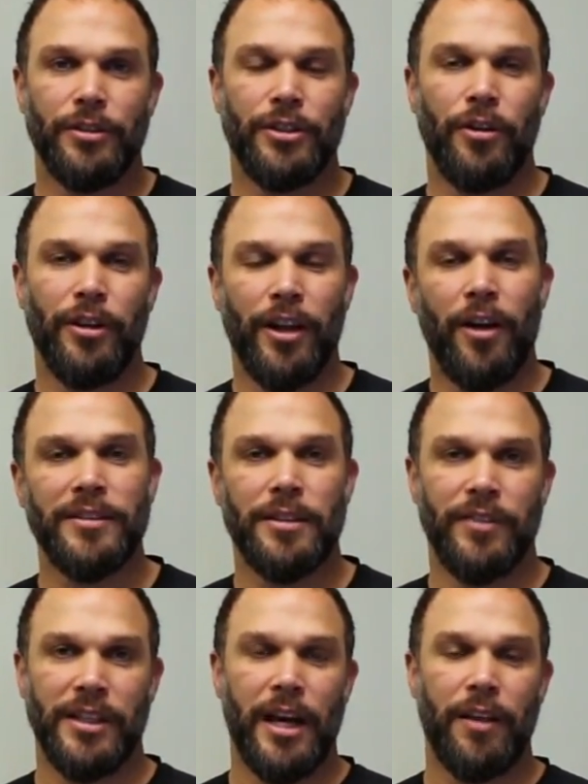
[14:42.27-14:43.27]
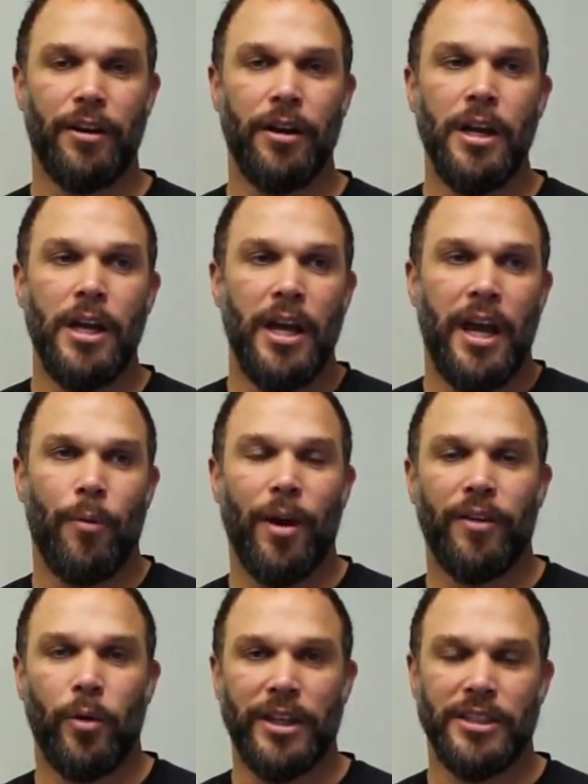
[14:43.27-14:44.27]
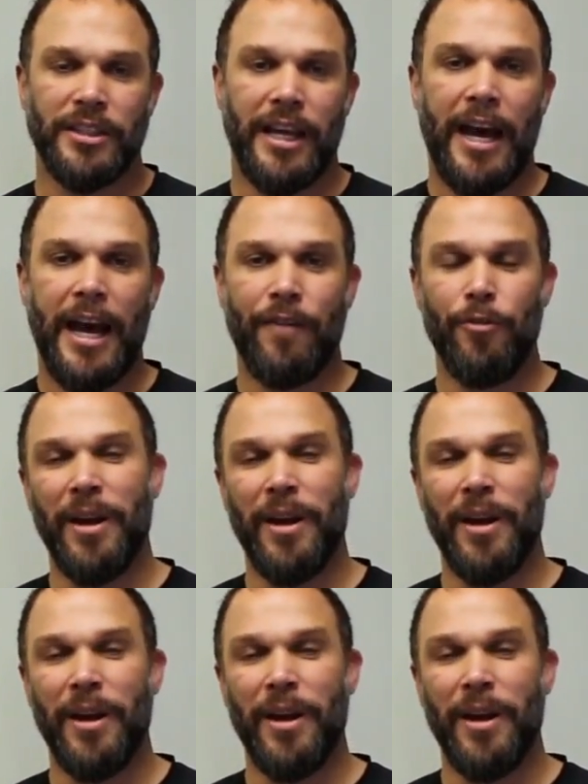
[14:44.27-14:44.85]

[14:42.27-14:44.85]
So you get all this stuff together, and whatever questions they have,